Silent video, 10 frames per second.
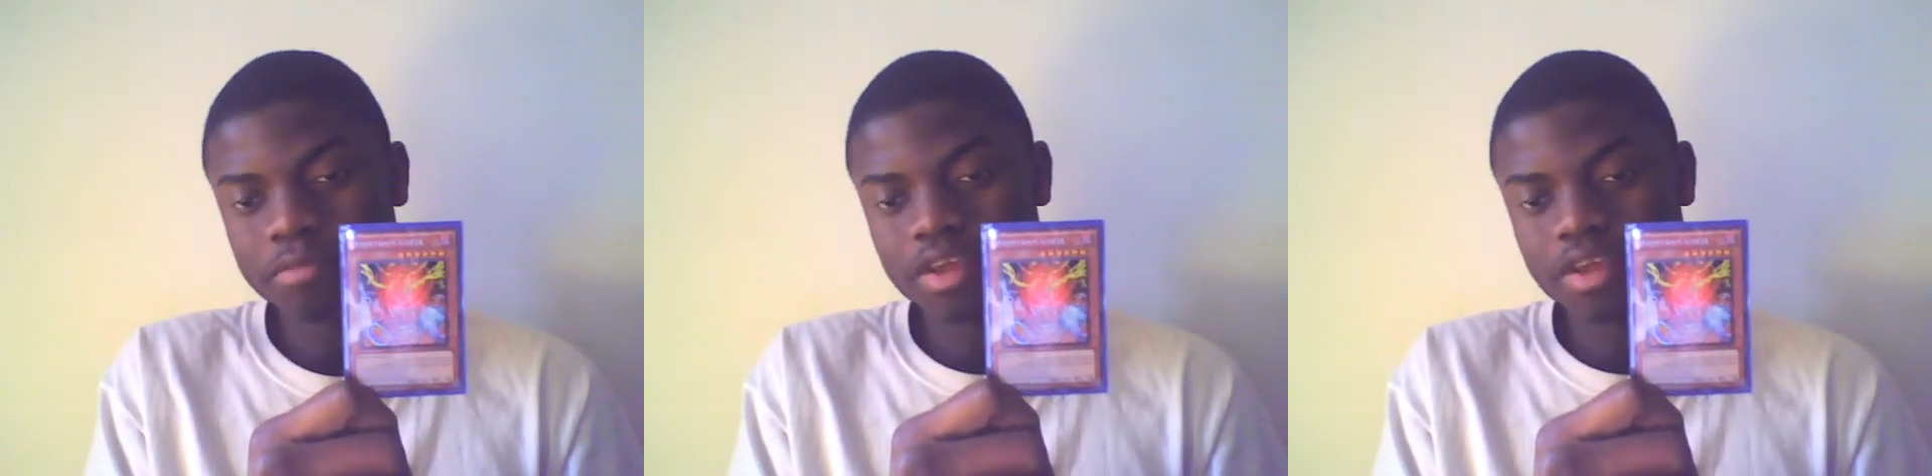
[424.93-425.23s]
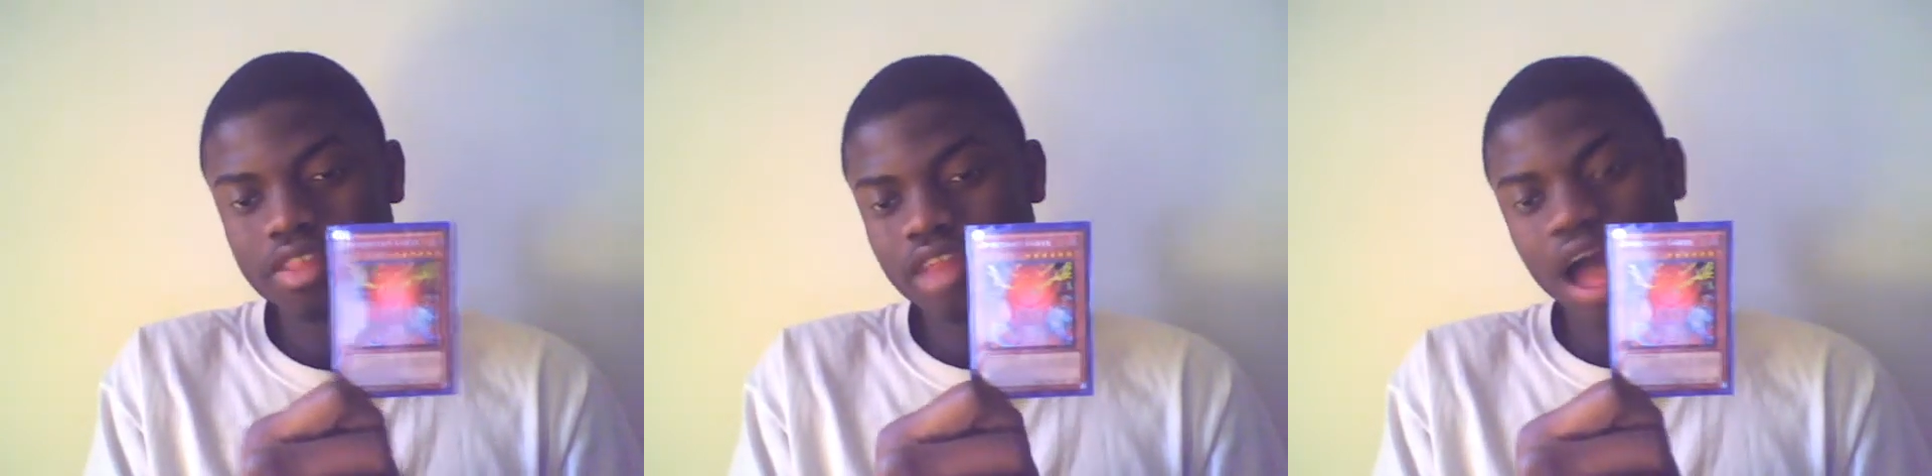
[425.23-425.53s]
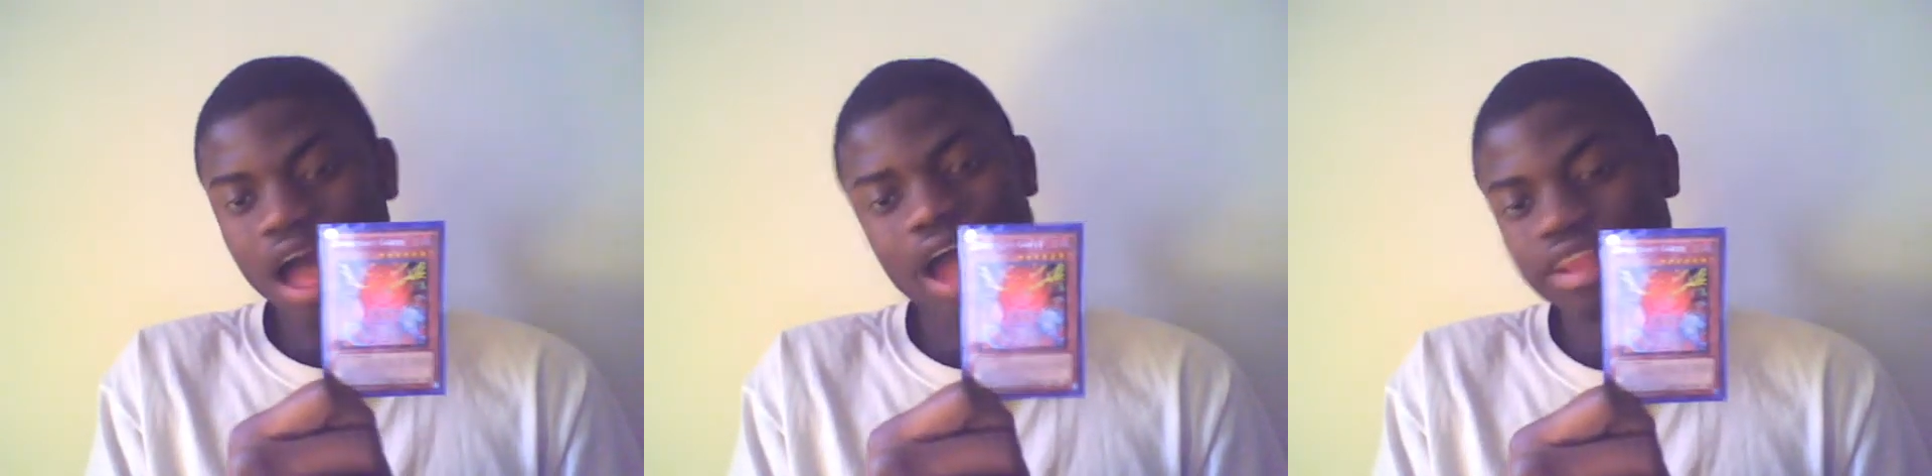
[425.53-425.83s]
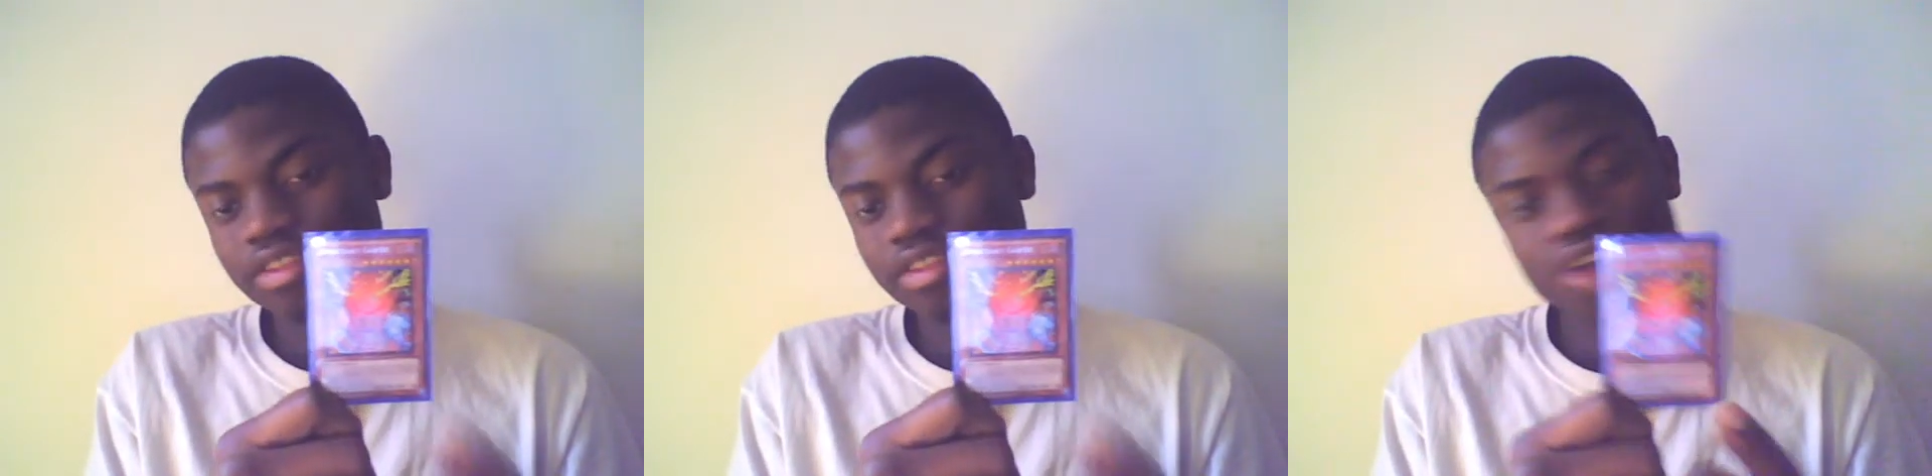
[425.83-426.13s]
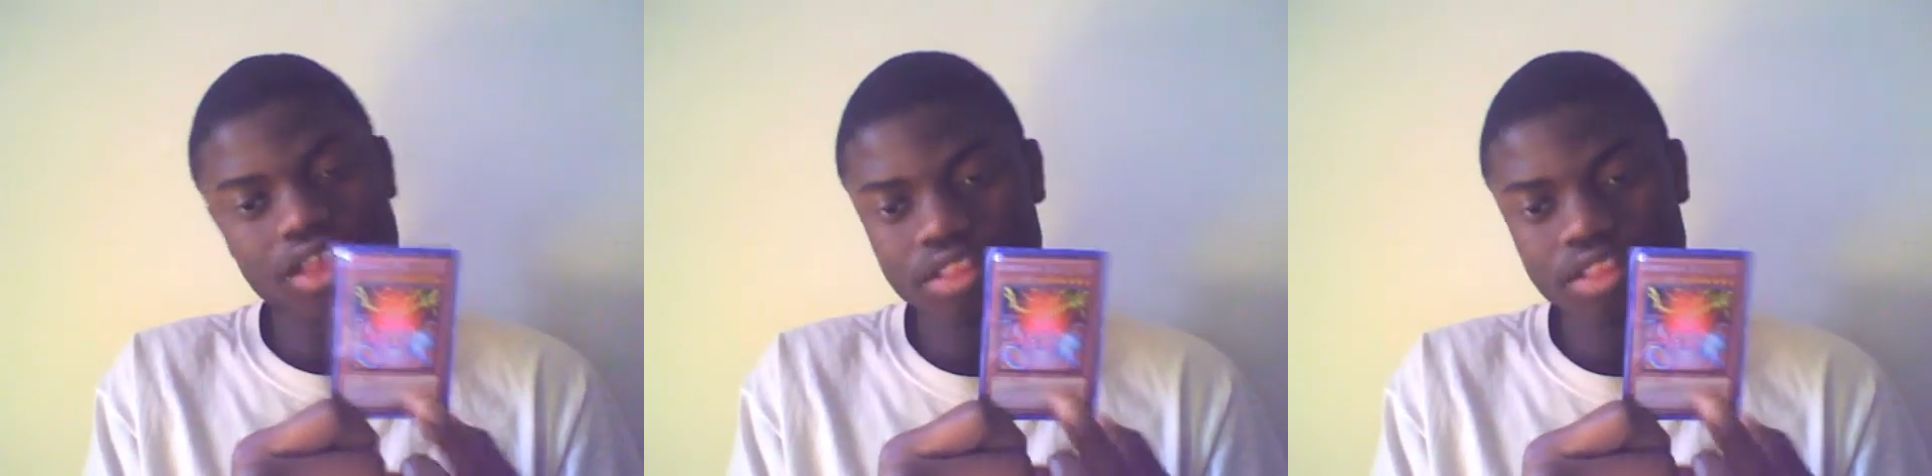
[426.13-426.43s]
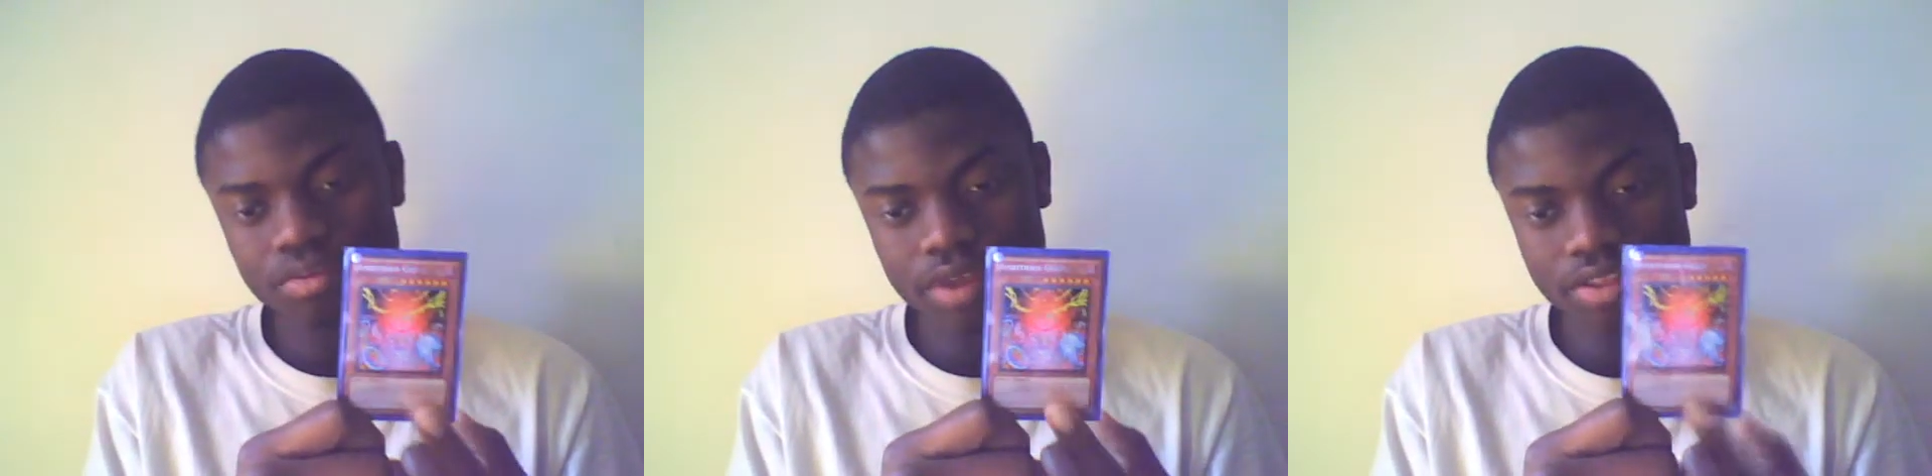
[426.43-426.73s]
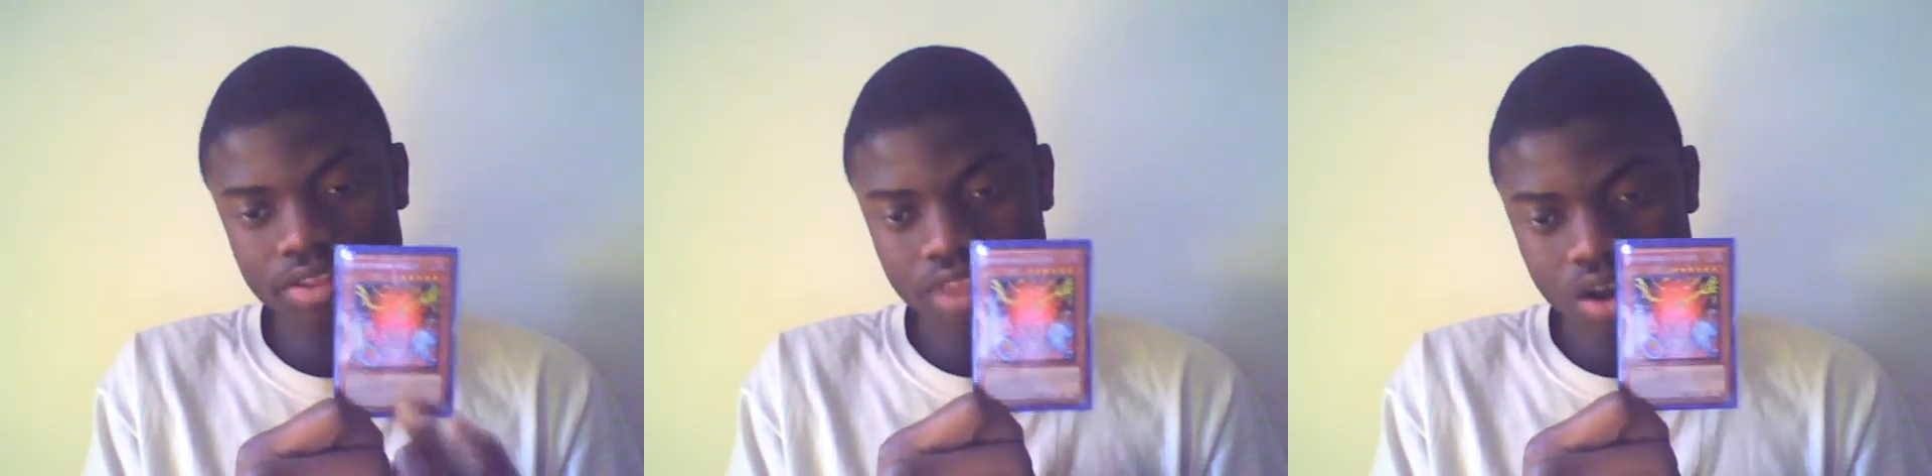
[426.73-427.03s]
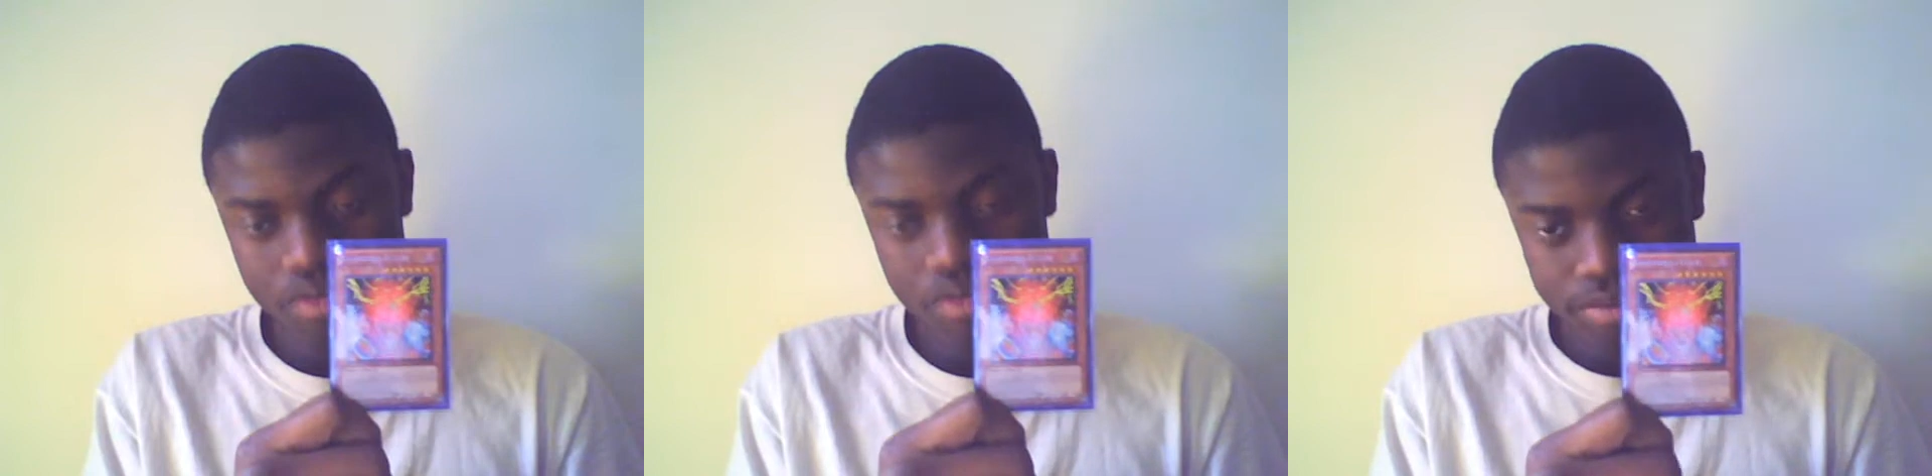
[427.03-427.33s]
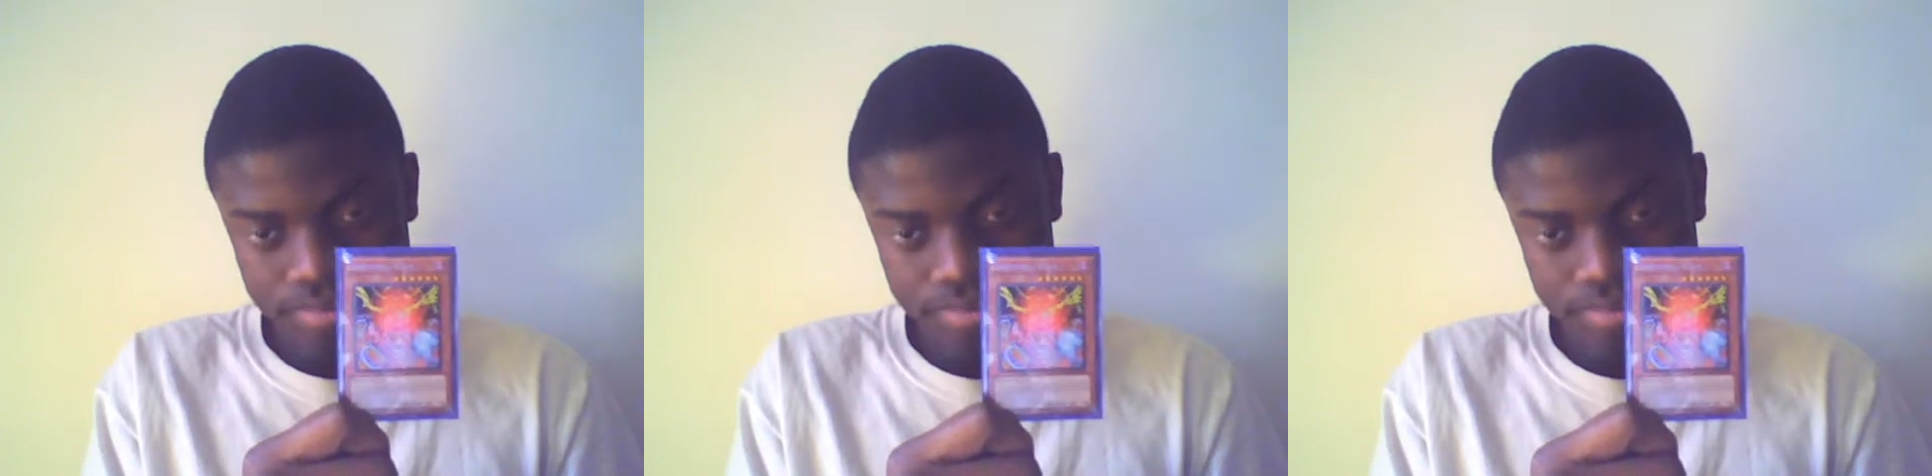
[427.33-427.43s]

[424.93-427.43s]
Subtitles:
because I just constantly run this thing over.